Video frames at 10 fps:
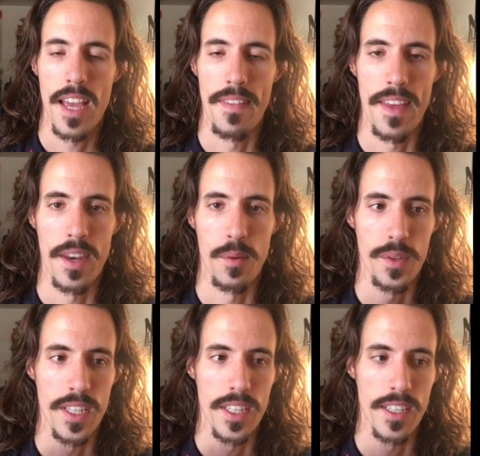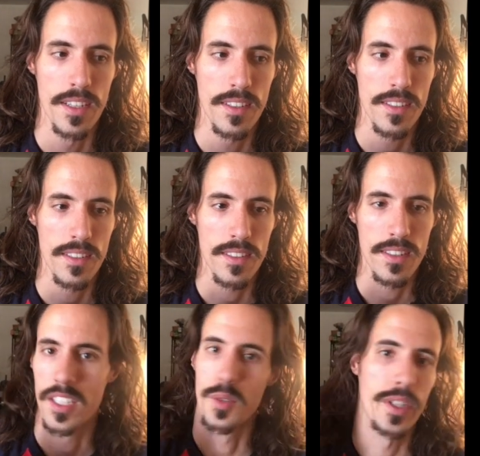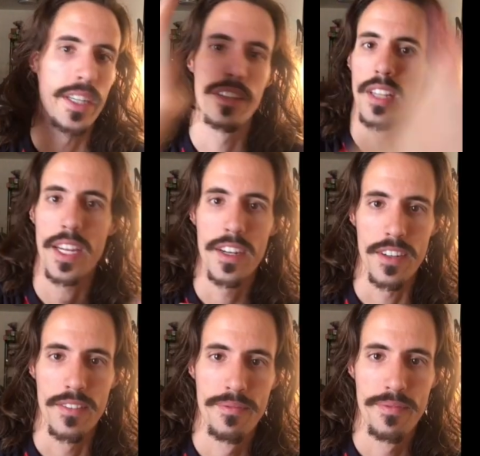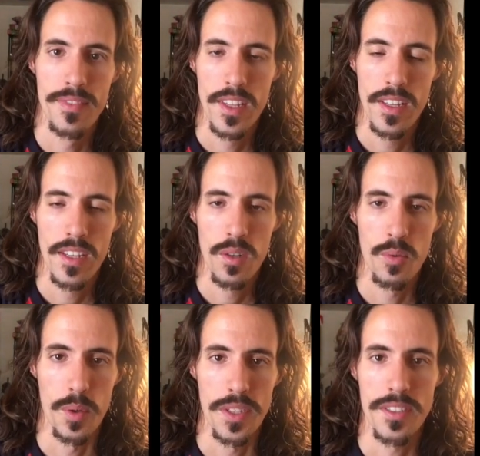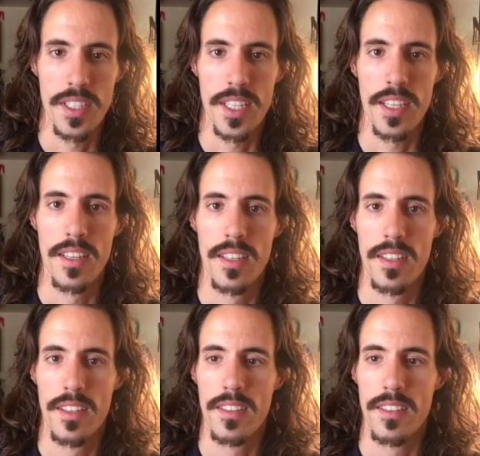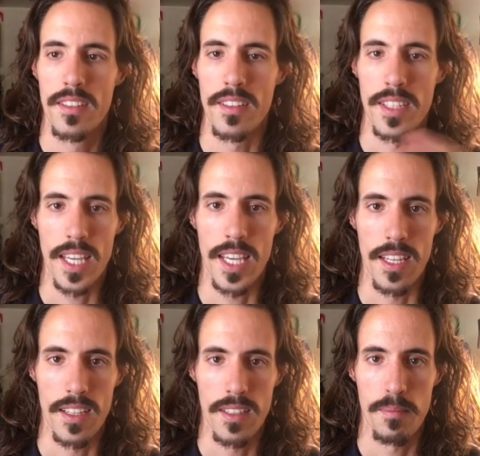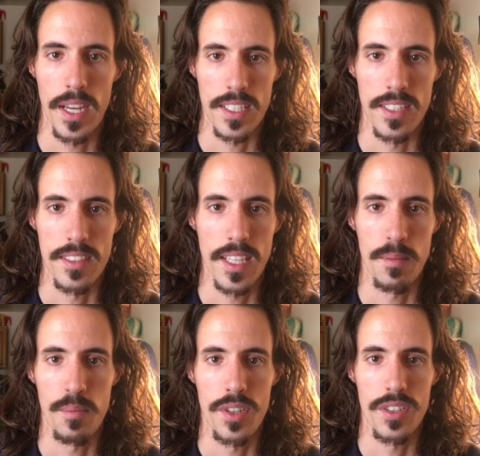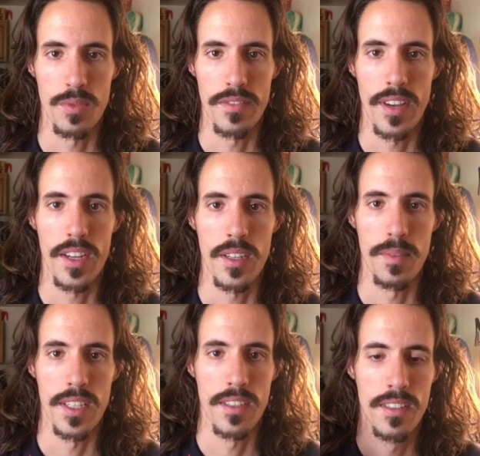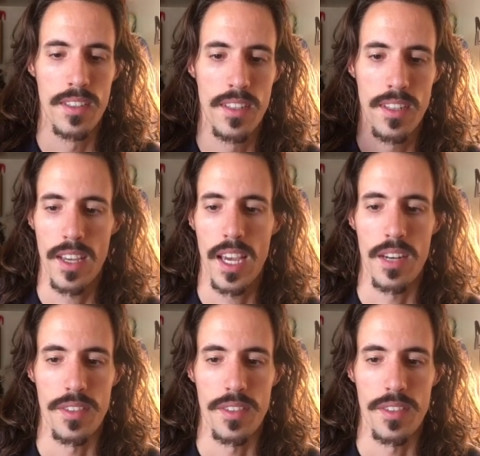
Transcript: and then we cut to a year later, where we see the kid back in the same prison we found him in.